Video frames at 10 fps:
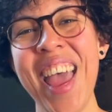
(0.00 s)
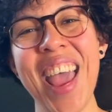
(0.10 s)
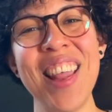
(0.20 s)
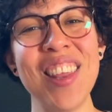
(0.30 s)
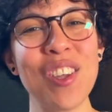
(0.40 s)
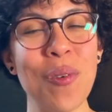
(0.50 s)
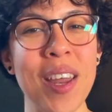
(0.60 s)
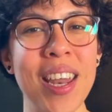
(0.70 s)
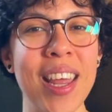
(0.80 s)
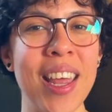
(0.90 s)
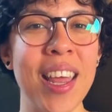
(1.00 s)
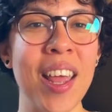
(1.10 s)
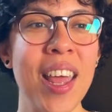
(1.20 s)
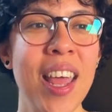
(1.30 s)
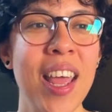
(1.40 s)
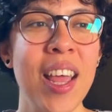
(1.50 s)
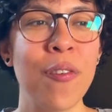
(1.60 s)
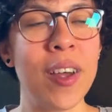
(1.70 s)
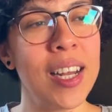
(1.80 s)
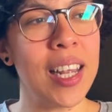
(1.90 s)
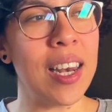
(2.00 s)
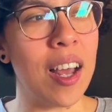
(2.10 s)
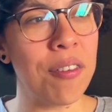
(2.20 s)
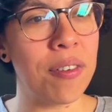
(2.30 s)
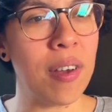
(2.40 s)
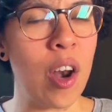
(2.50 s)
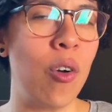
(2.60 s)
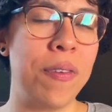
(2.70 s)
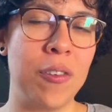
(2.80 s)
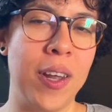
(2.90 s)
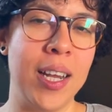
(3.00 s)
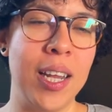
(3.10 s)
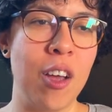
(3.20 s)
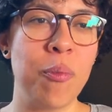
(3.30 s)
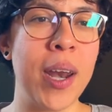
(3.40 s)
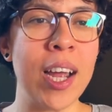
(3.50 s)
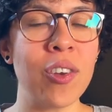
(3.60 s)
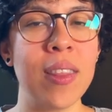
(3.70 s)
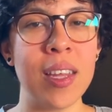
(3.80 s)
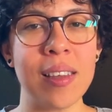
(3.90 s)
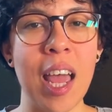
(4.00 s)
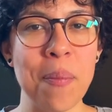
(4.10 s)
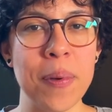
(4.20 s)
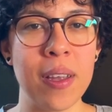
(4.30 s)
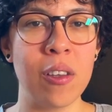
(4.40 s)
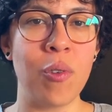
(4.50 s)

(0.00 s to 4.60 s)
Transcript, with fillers: and this one, uh, funnily enough, I don't know if it's funnily enough, but actually this app is